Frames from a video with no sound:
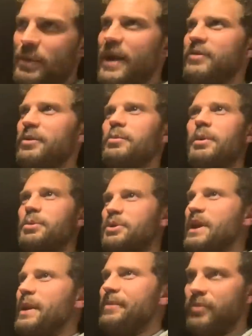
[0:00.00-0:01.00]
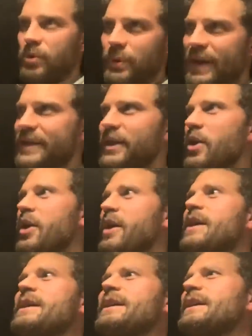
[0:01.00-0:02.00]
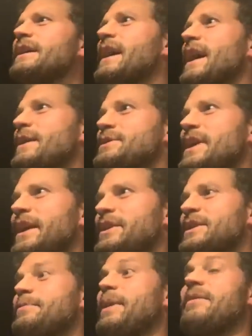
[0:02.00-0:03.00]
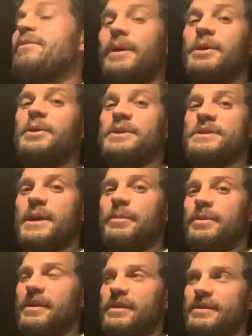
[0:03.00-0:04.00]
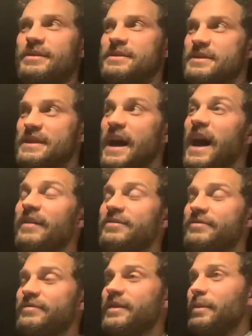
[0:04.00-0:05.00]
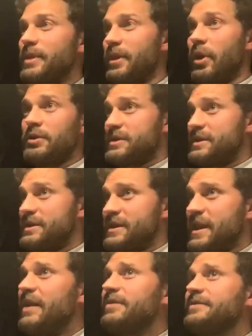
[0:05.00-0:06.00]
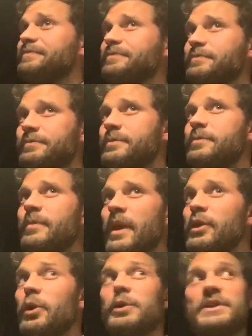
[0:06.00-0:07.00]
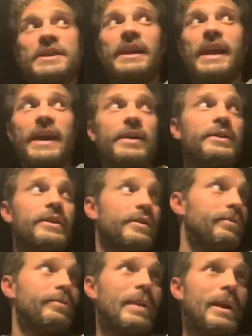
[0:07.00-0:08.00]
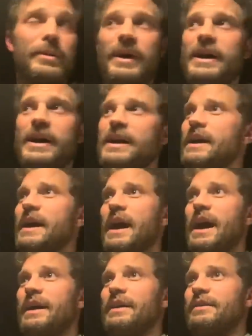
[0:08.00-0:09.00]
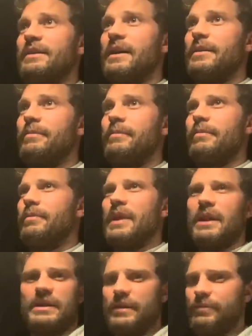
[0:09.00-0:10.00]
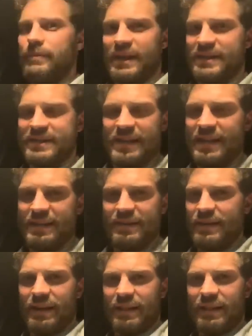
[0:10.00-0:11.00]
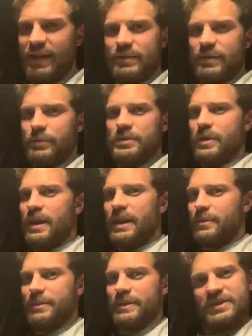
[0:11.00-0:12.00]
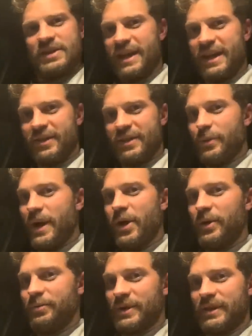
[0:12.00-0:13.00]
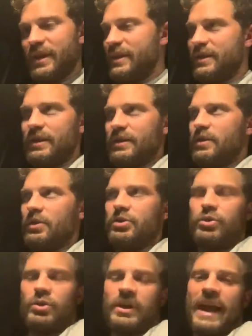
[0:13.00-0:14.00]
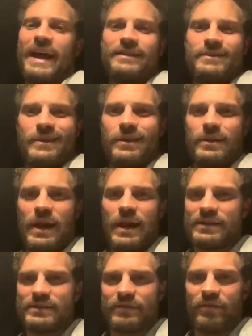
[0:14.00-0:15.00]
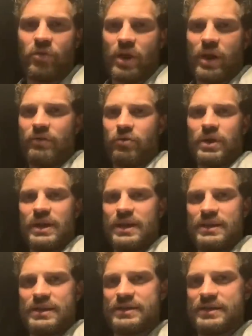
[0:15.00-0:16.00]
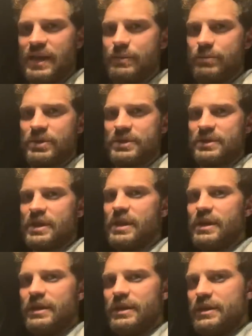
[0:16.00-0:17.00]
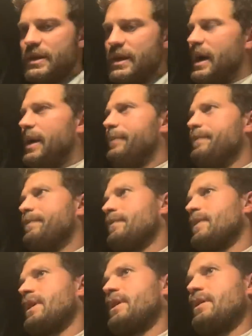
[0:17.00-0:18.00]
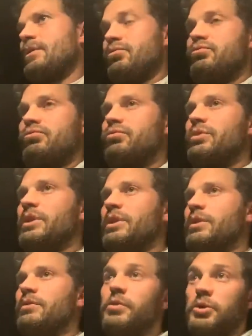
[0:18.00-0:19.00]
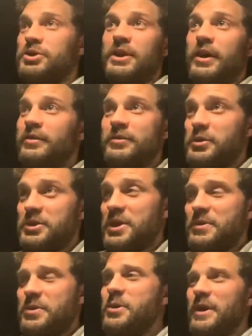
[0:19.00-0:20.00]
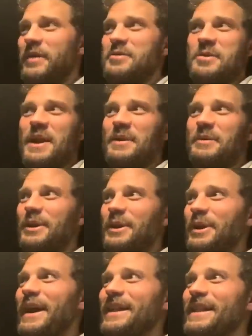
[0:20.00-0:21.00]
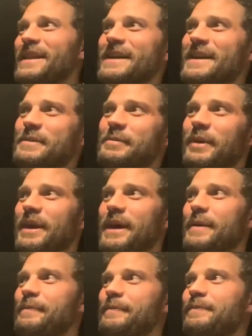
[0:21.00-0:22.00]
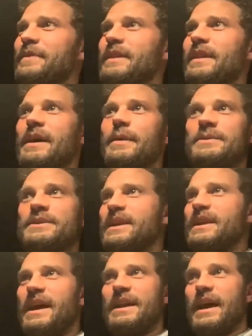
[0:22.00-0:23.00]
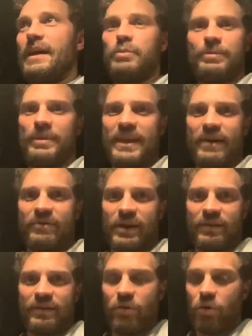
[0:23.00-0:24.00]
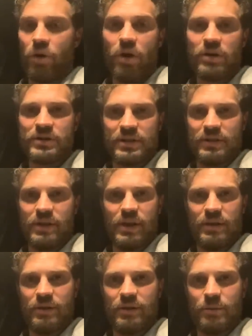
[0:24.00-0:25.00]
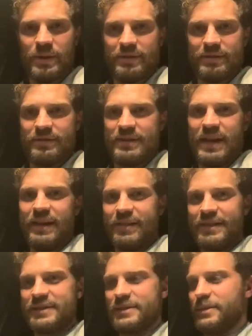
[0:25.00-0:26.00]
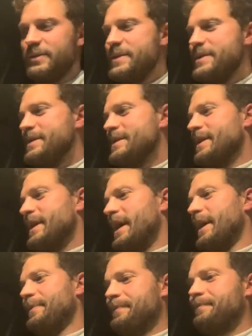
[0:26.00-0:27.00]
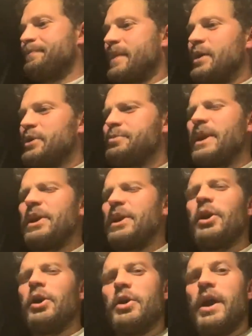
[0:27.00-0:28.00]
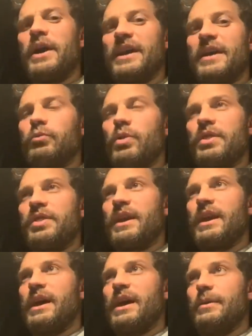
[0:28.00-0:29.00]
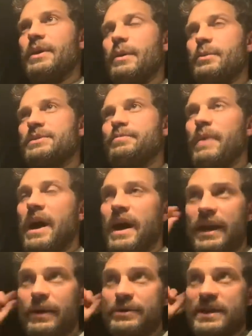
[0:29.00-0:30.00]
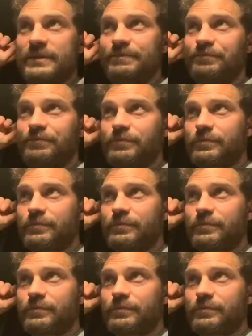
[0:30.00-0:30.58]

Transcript: bathroom one more time before we get in the car. And I was standing outside the bathroom. I noticed a couple of the staff, a couple of the girls and staff, notice and giggle and blah blah. blah. And um, they didn't make a scene. Like they, they were a little bit chatty on the way out, but they you, you sort of can't ask for a photograph really in this time, which is um, you know, fortunate, unfortunate, whatever way you want to look at it. But um, that was it. And, and we'd been there for like four hours and, and nobody said anything. So um, it was pretty good. Although I did have one thing I, I was buying, I was in